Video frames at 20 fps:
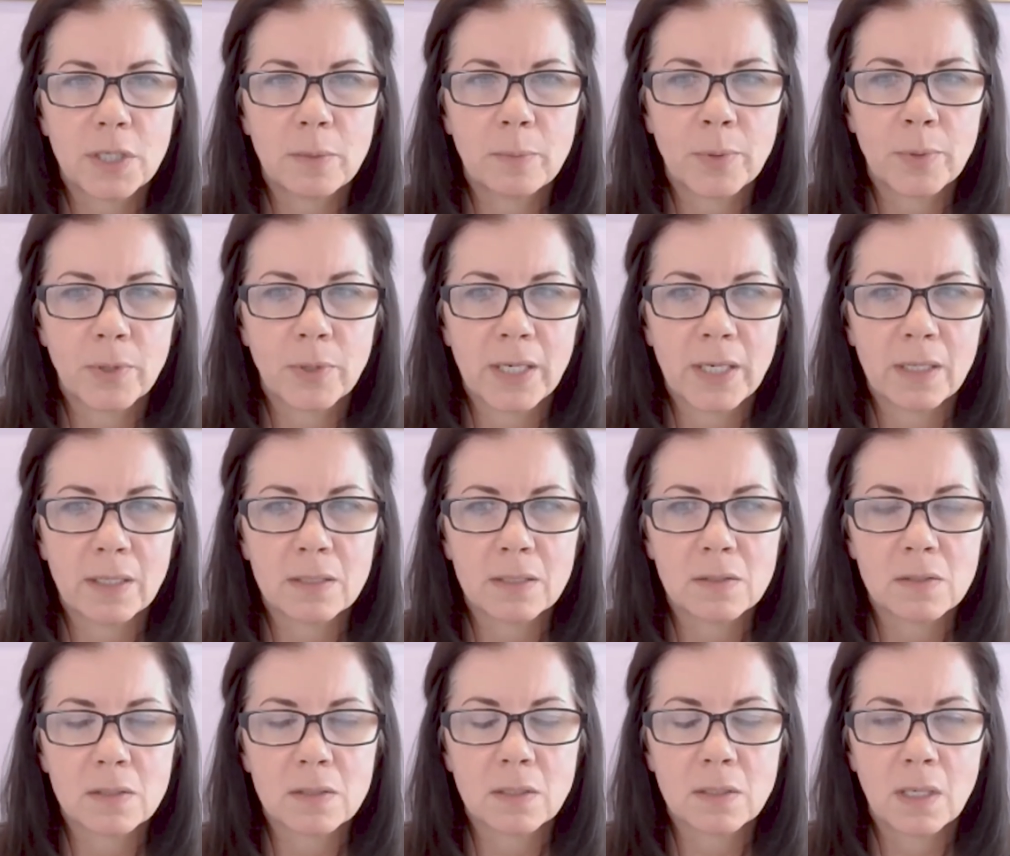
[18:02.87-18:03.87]

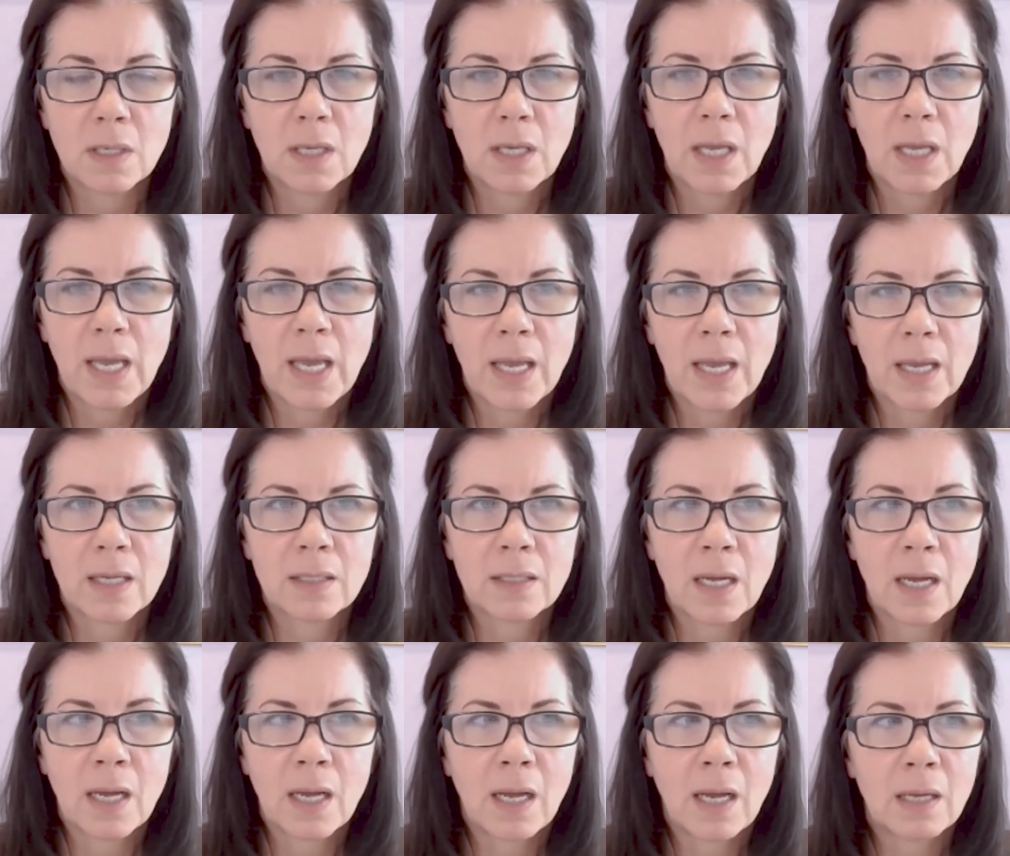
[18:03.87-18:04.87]
brings. And
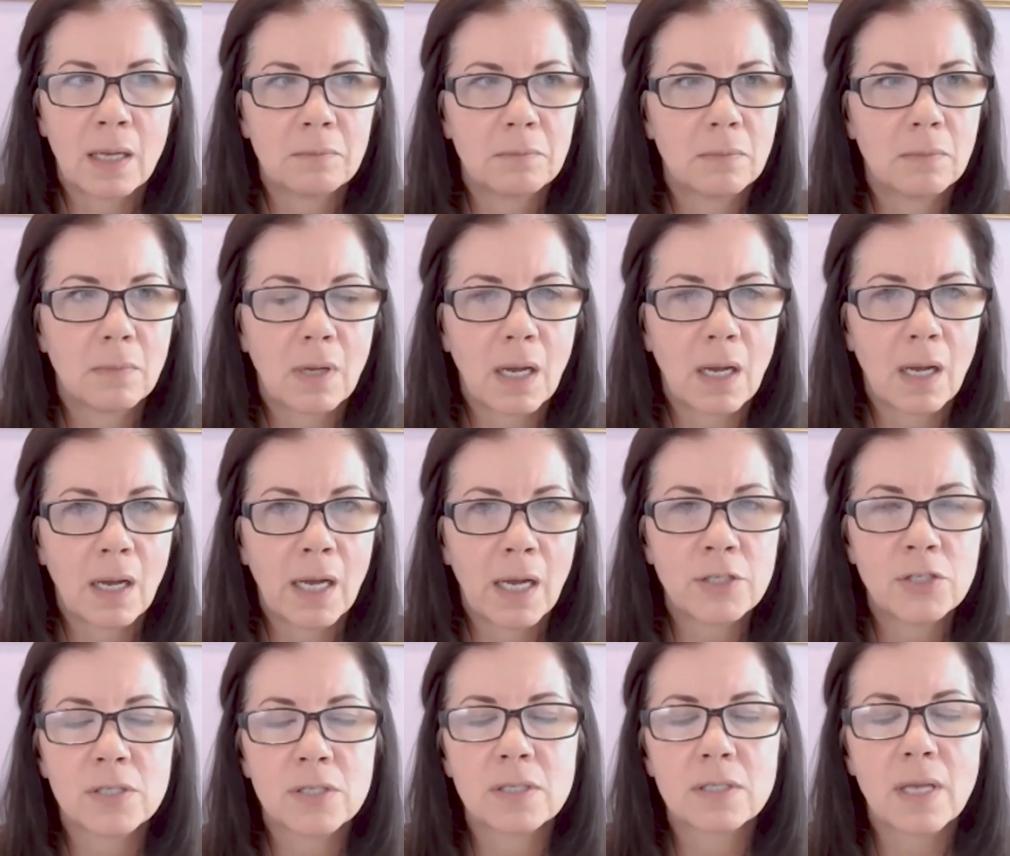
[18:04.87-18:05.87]
I
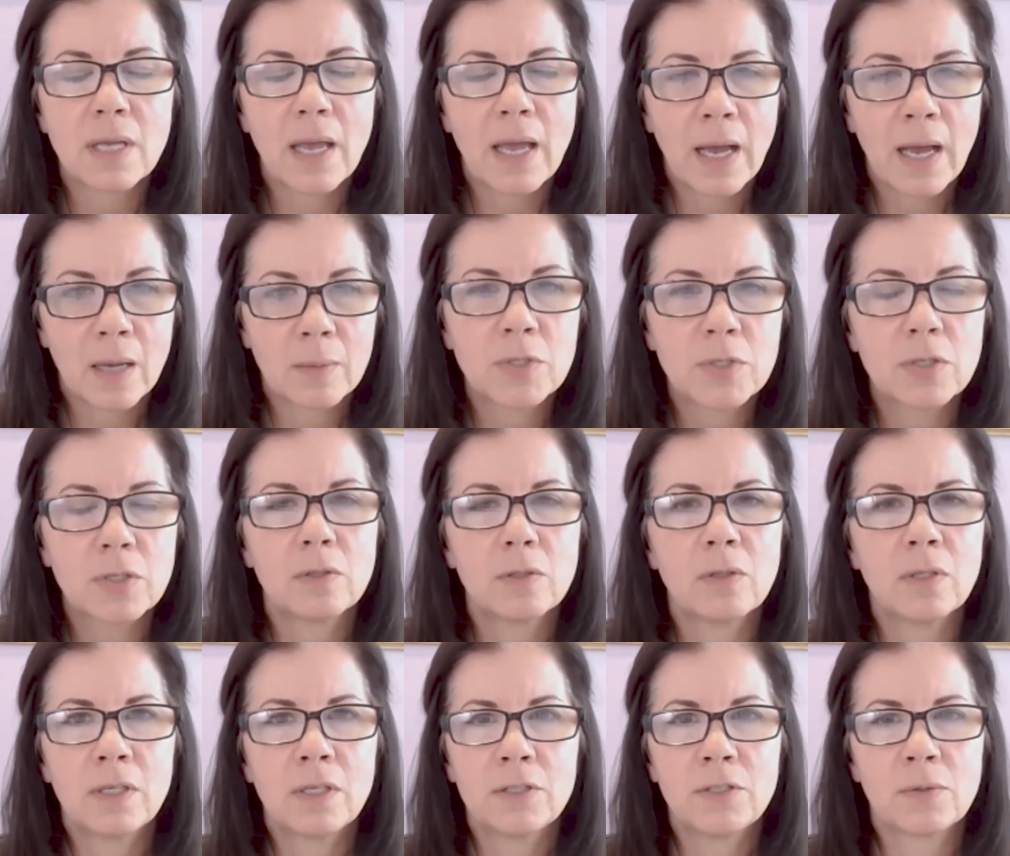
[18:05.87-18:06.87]
just
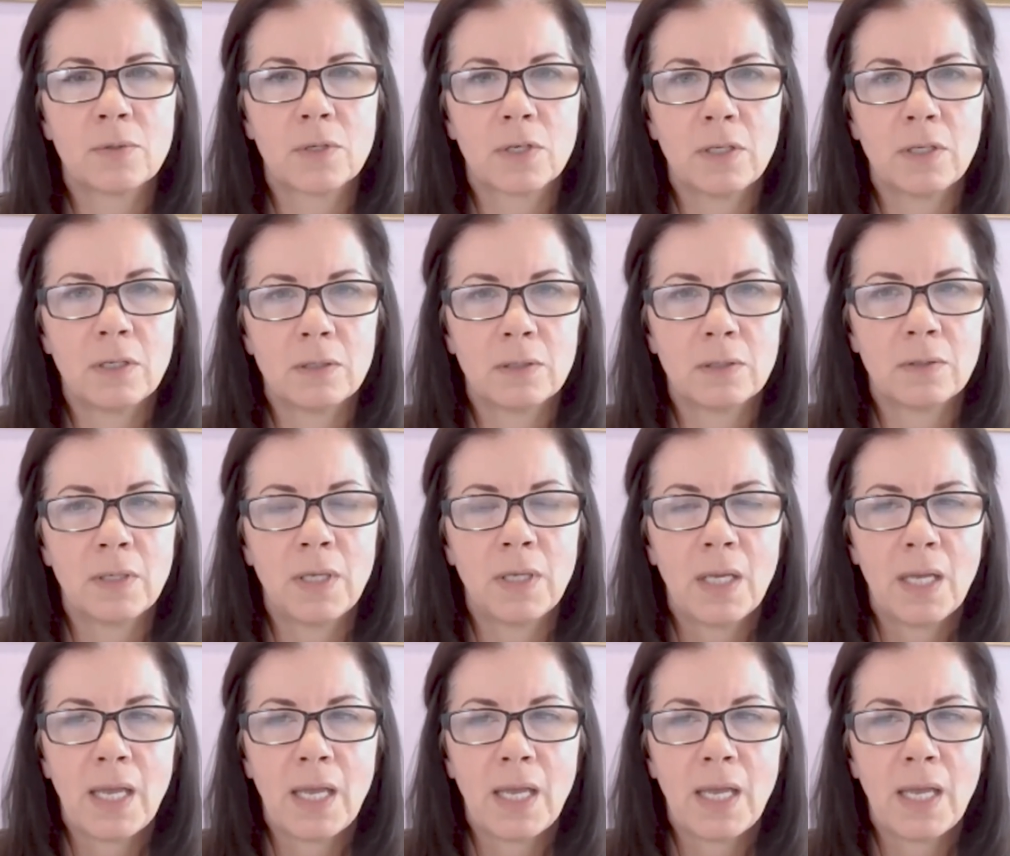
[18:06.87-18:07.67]
absolutely adore you.